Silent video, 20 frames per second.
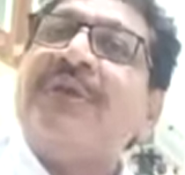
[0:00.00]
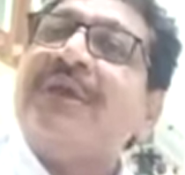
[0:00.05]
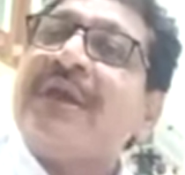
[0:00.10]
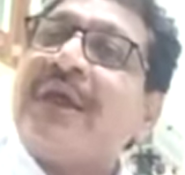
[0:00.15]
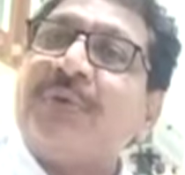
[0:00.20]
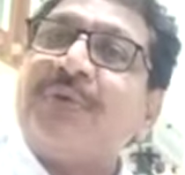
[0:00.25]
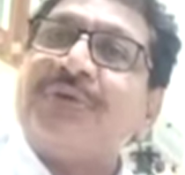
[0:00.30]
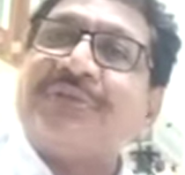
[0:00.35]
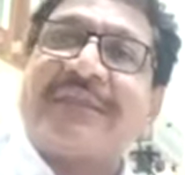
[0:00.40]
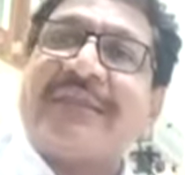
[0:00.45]
I
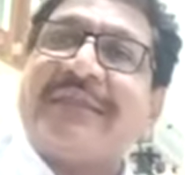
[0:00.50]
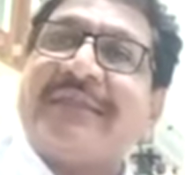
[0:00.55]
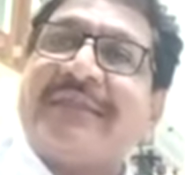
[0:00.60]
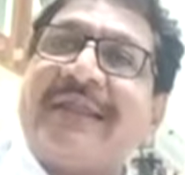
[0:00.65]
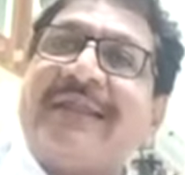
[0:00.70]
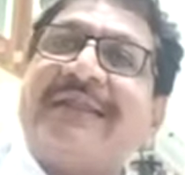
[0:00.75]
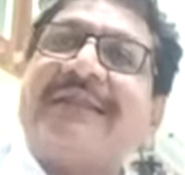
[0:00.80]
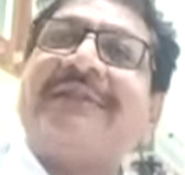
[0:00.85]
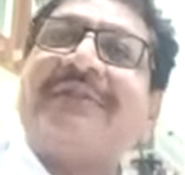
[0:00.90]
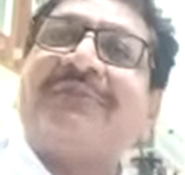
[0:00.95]
would say
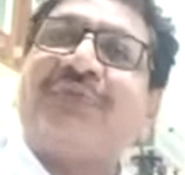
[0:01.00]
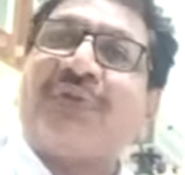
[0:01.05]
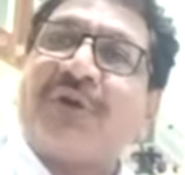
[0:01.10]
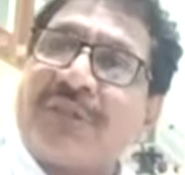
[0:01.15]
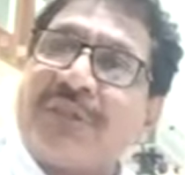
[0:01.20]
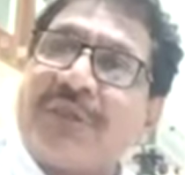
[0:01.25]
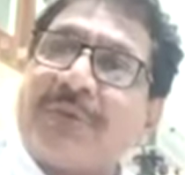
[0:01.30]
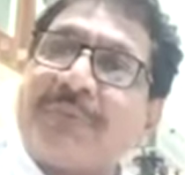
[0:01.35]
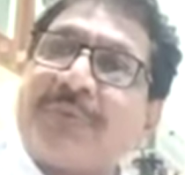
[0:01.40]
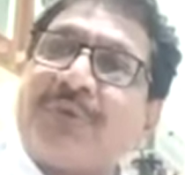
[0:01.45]
that for
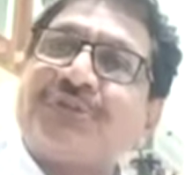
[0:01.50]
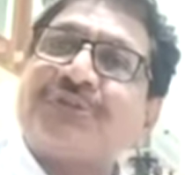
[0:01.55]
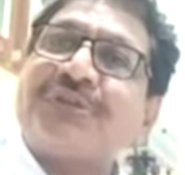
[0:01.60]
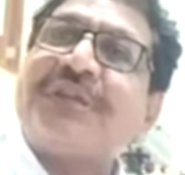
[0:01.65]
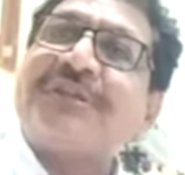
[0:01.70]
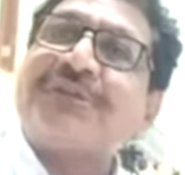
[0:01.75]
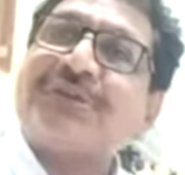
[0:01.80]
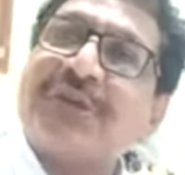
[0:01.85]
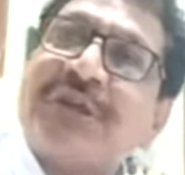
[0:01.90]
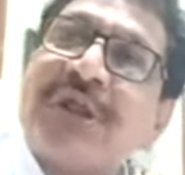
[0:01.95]
your
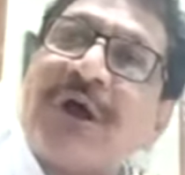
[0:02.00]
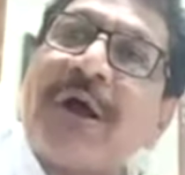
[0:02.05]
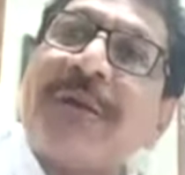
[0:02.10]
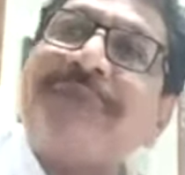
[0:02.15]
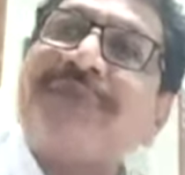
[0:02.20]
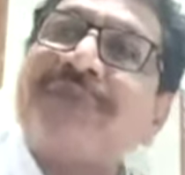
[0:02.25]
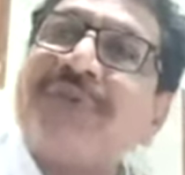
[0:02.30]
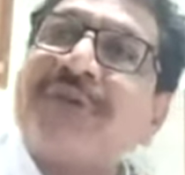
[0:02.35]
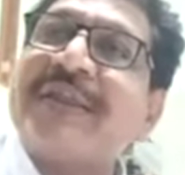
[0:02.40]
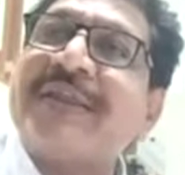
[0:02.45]
post-graduation, opt
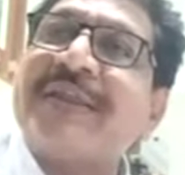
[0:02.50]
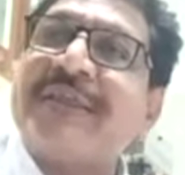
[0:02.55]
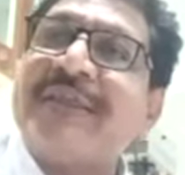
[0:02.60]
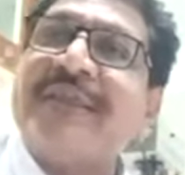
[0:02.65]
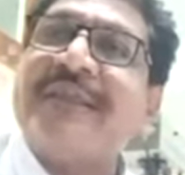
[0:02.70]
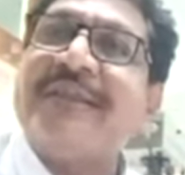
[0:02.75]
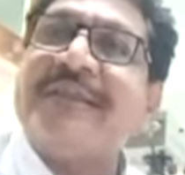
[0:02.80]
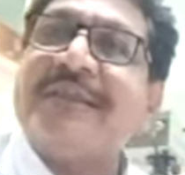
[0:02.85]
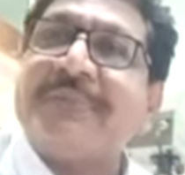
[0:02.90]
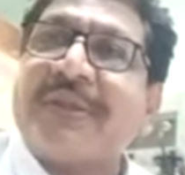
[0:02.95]
for an
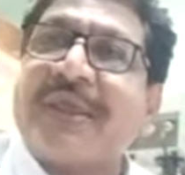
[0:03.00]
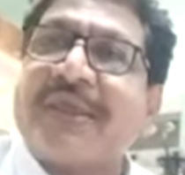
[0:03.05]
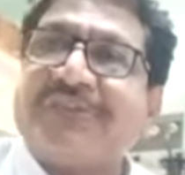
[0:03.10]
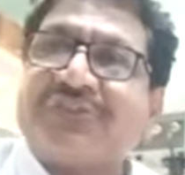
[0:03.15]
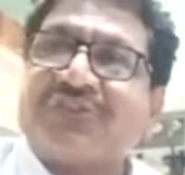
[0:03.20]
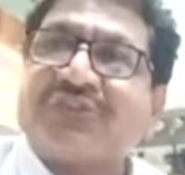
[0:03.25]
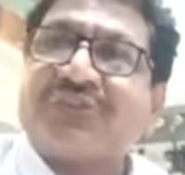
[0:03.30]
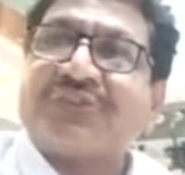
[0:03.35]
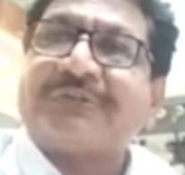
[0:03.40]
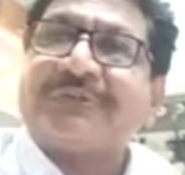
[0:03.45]
ENT
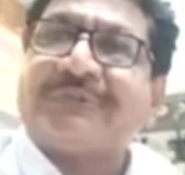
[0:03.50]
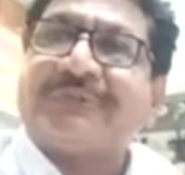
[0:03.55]
branch.